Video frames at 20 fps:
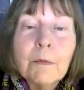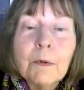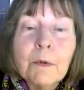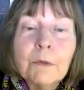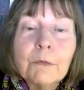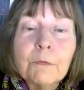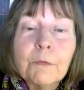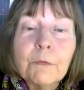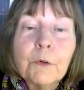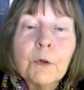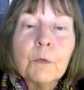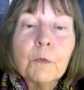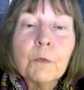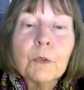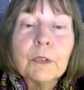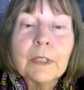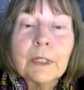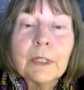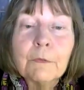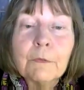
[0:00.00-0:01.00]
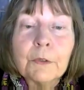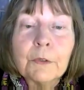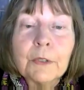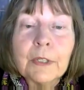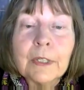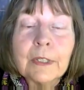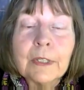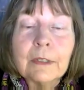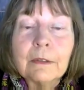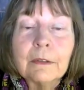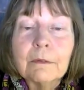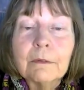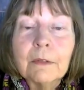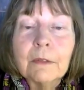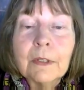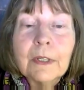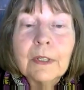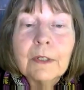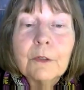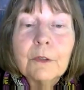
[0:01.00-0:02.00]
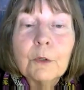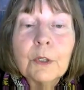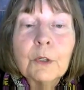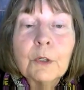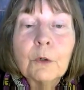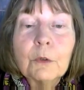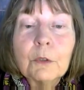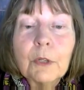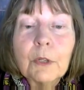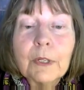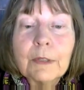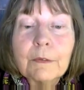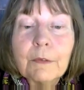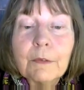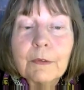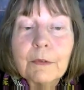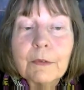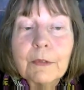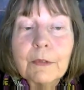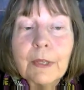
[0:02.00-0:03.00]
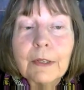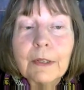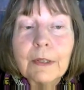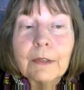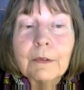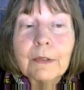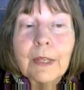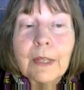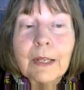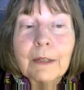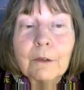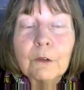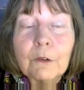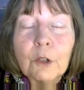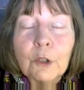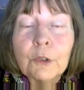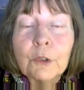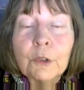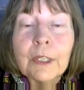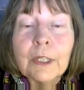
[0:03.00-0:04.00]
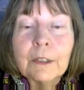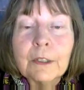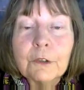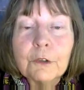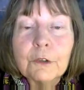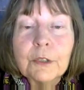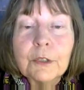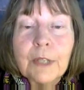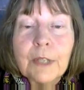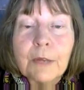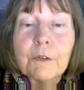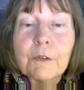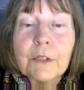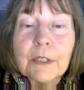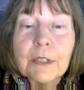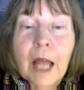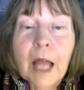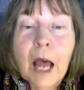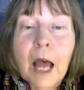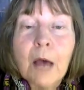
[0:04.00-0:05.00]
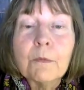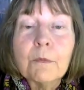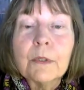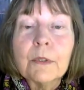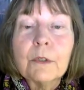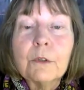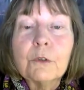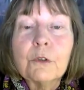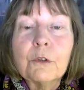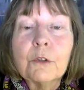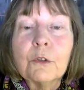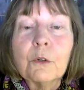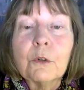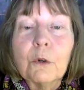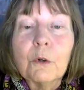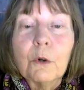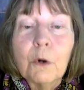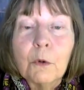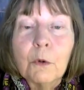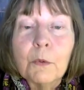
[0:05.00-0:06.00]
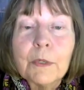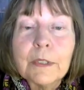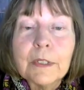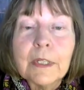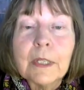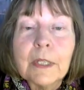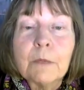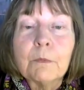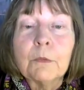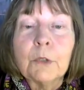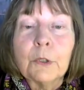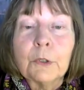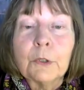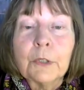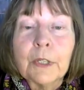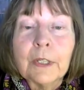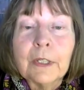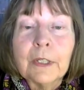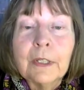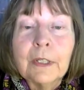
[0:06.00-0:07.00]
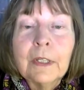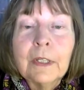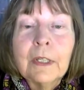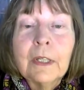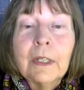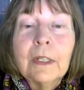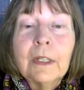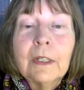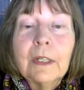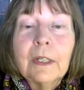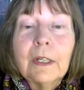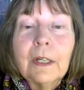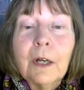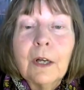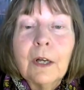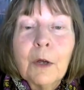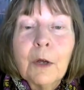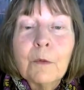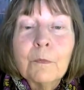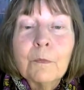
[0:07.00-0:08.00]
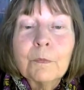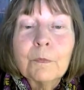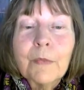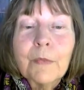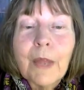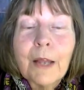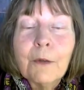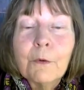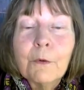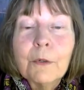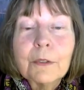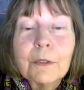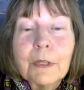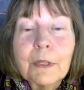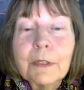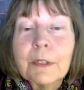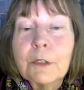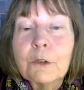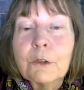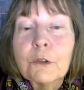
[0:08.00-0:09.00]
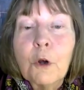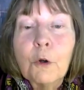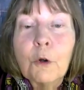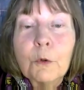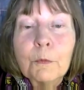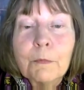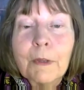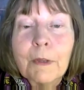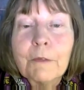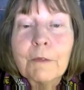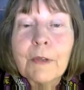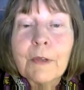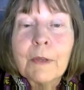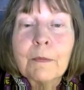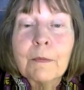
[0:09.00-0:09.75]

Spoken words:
I'm a firm believer in you can that learning should never stop. You should always keep learning. I always, it's a joke with my